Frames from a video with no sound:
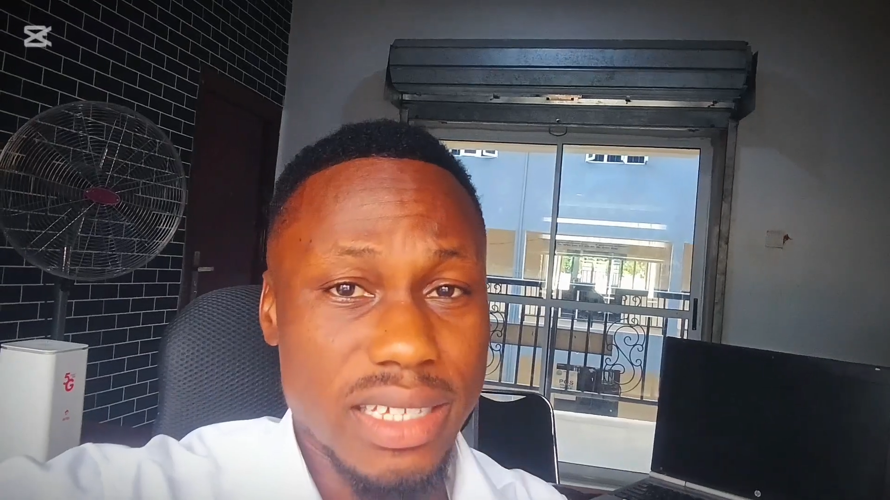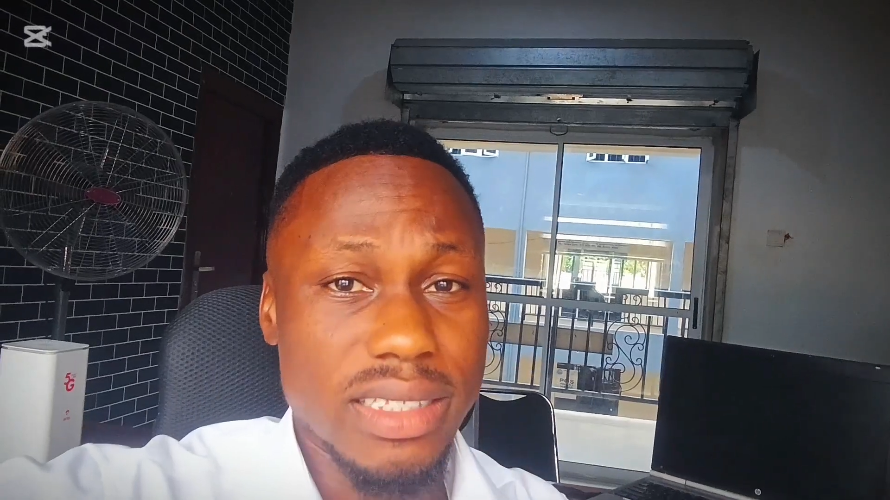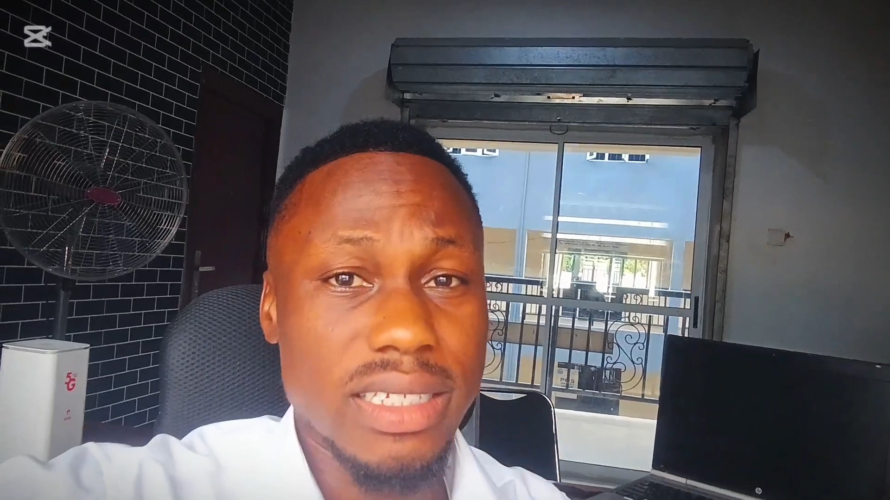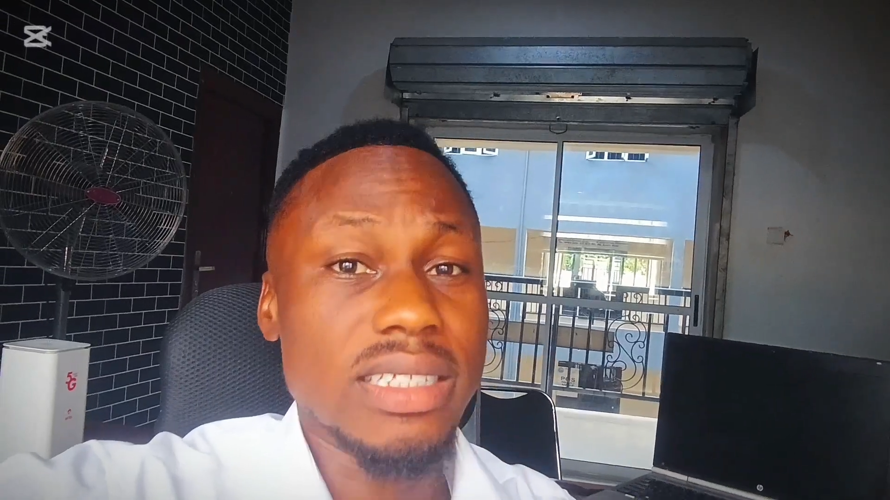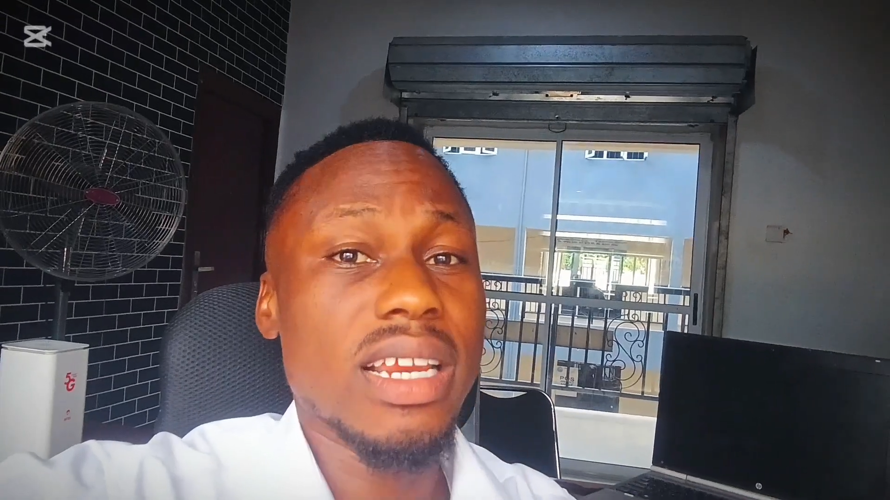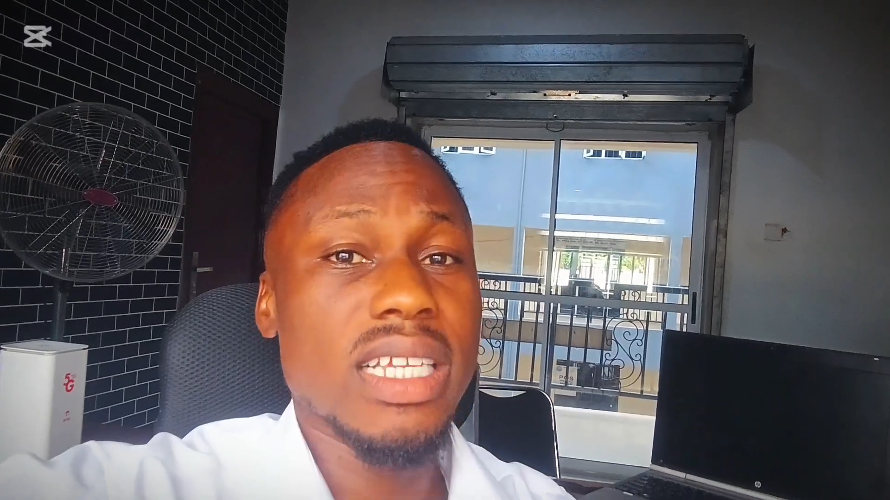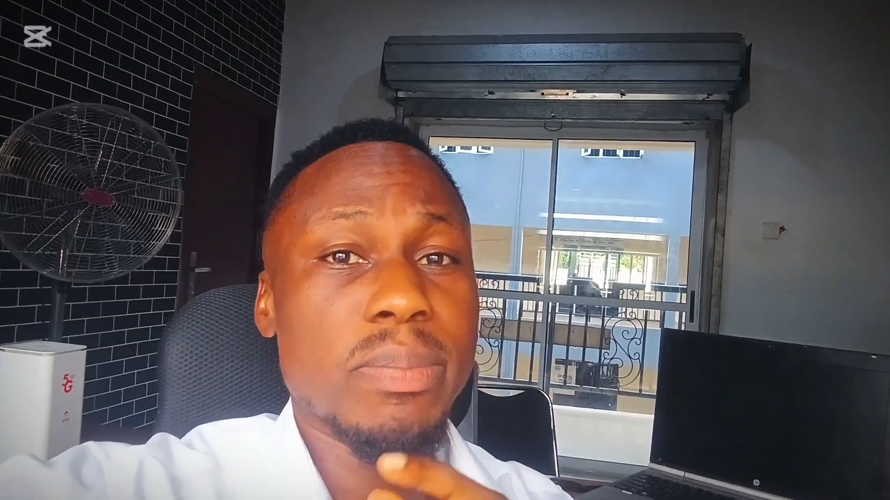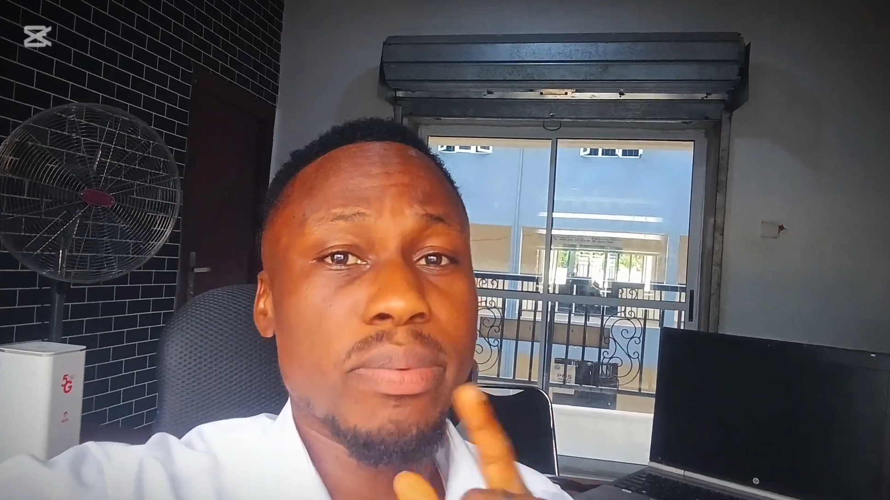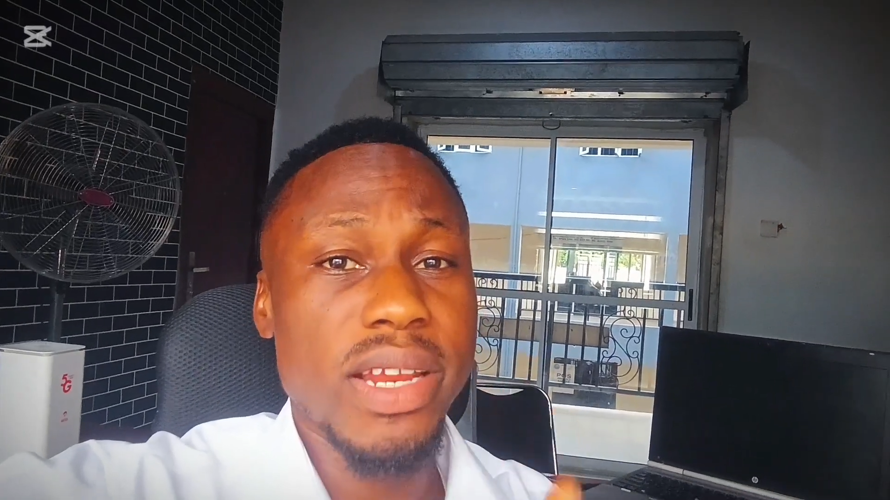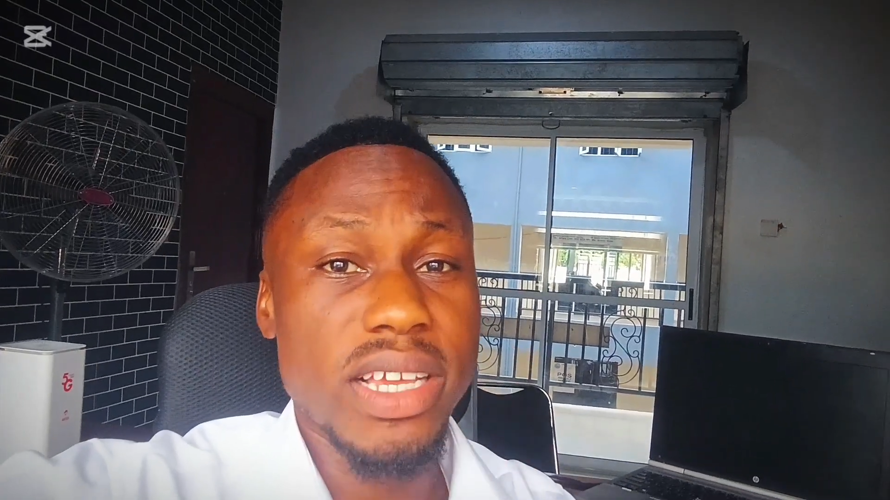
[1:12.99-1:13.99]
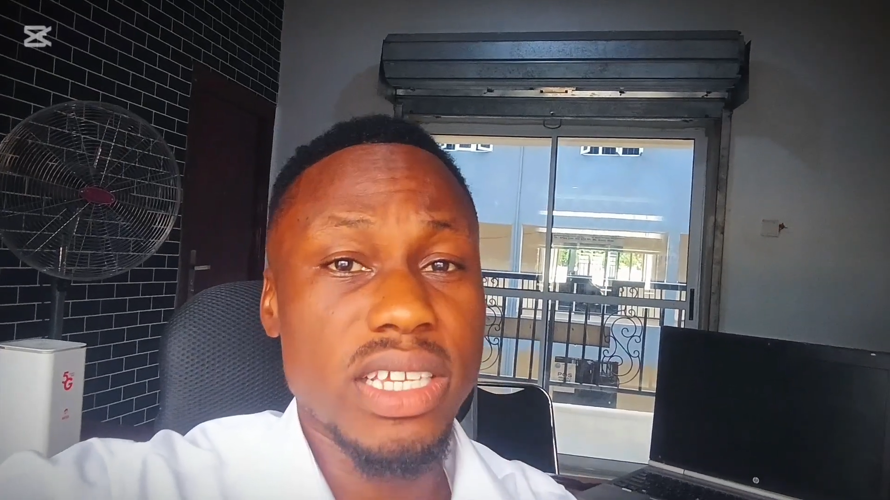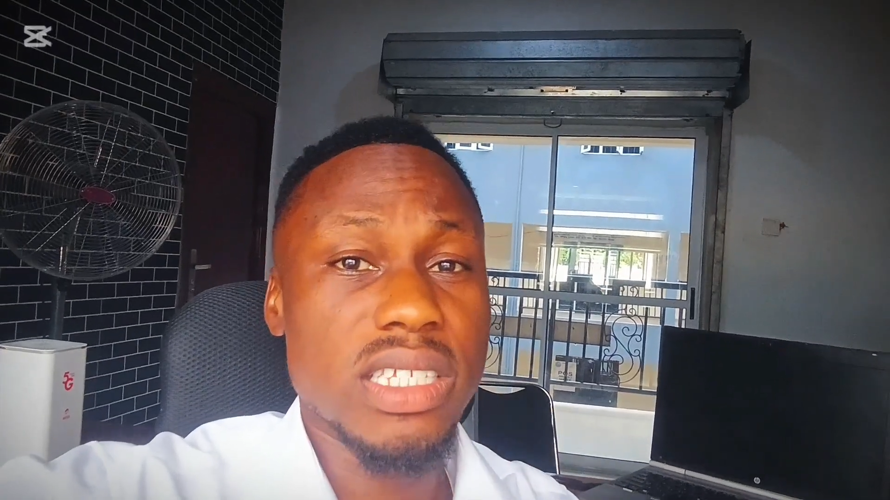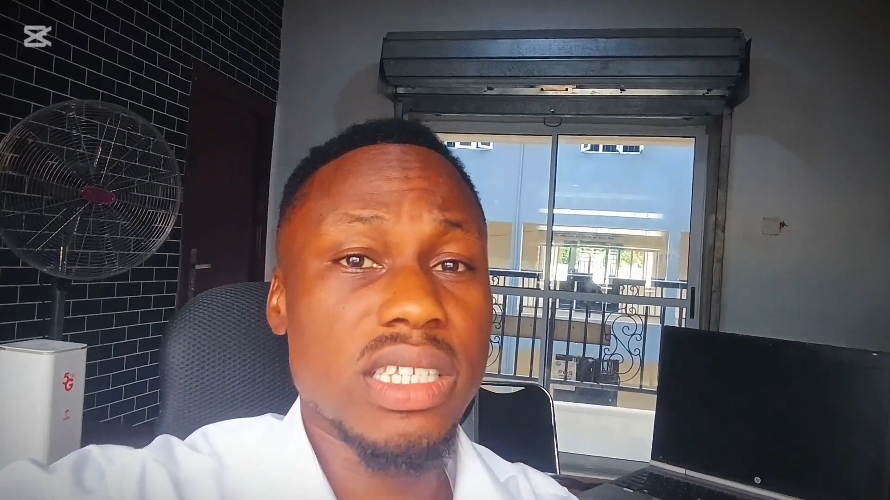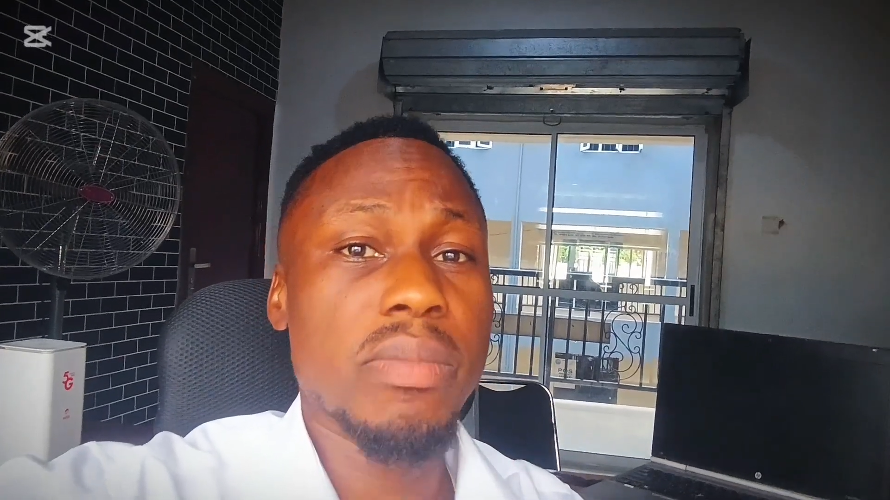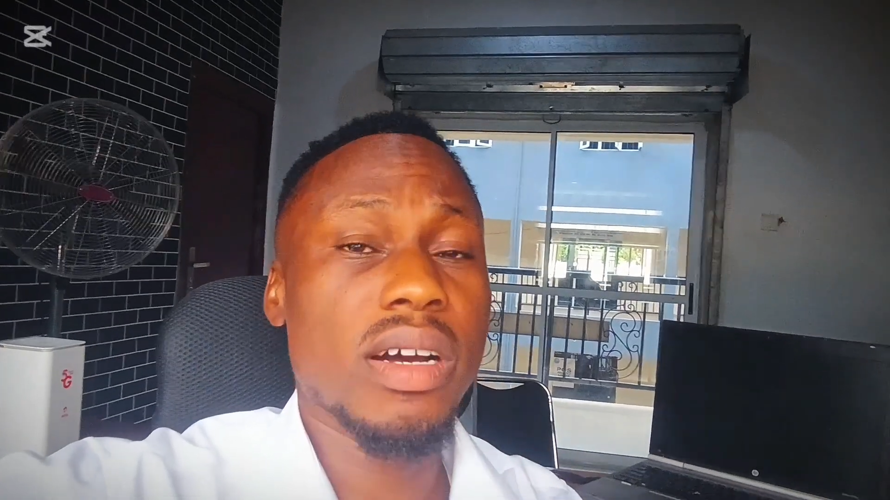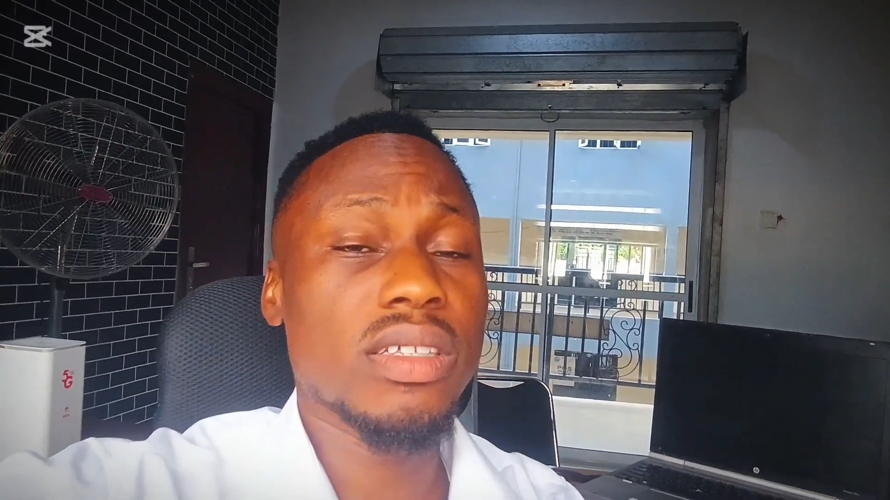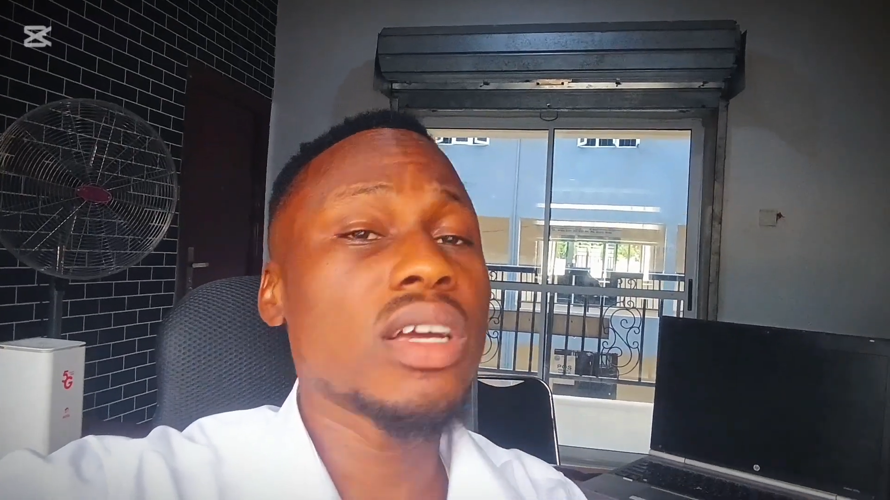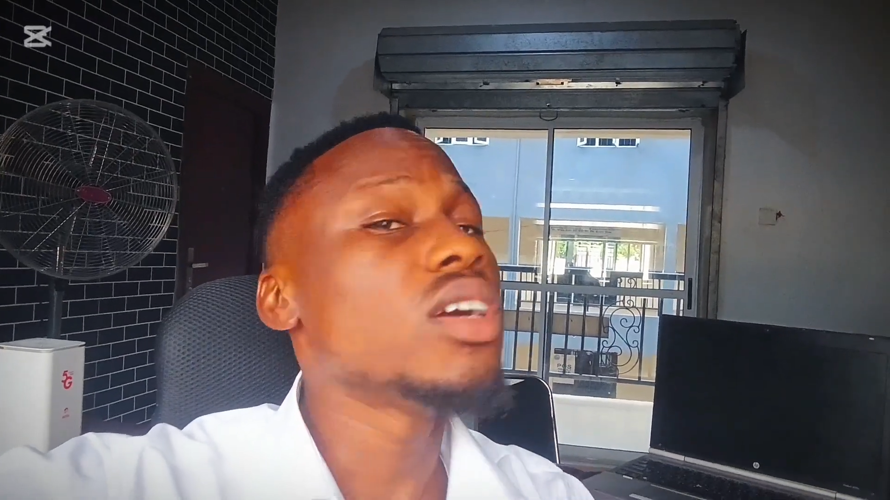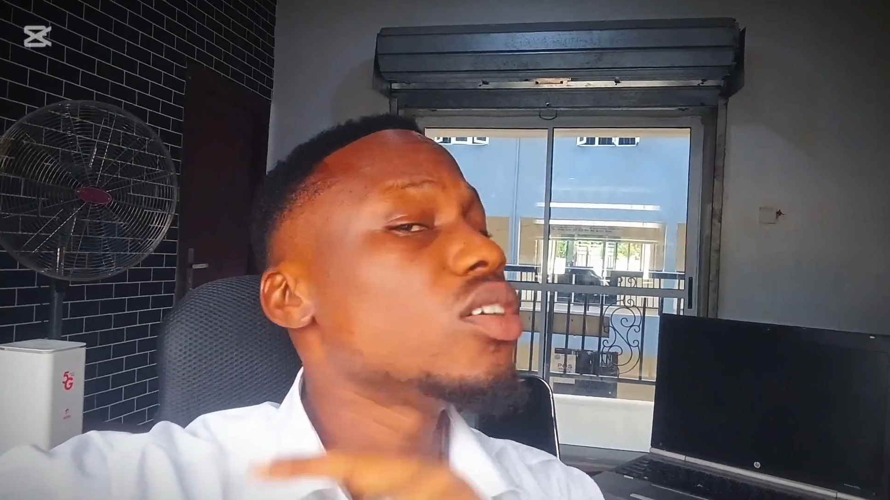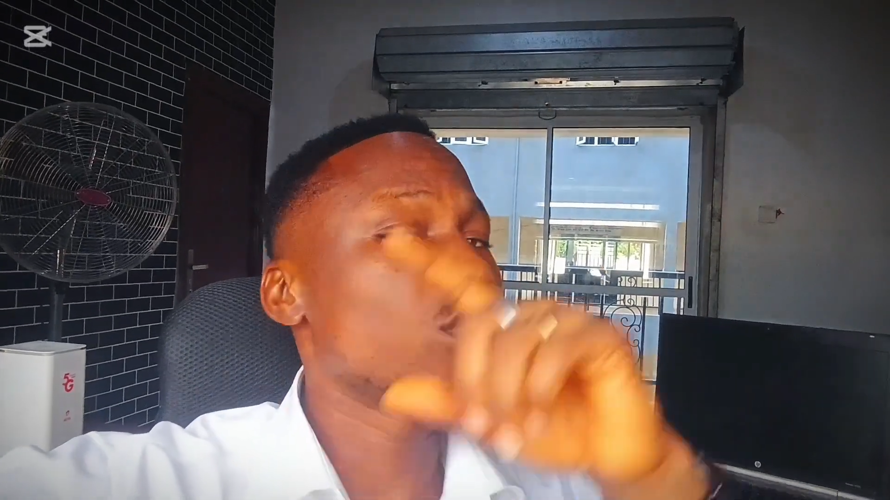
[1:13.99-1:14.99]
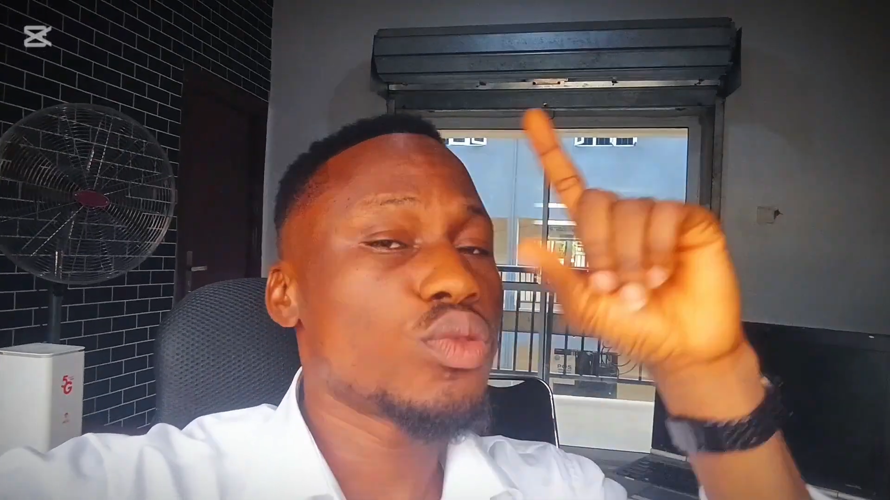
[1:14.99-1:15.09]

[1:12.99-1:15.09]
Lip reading: The next play is about